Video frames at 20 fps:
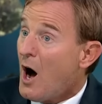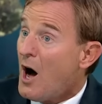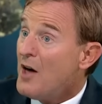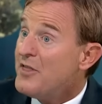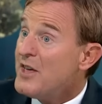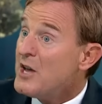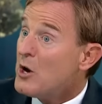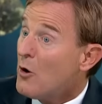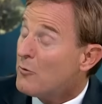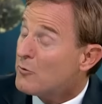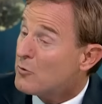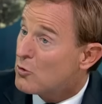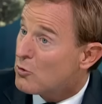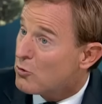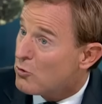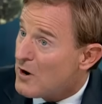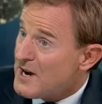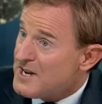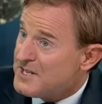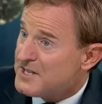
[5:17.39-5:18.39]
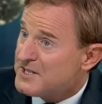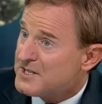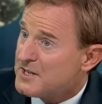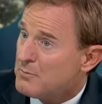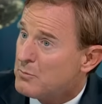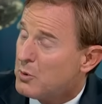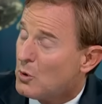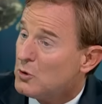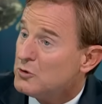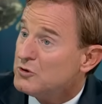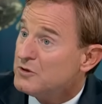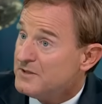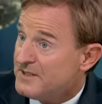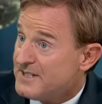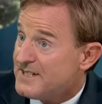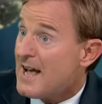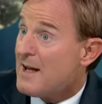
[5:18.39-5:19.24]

I think of greatest importance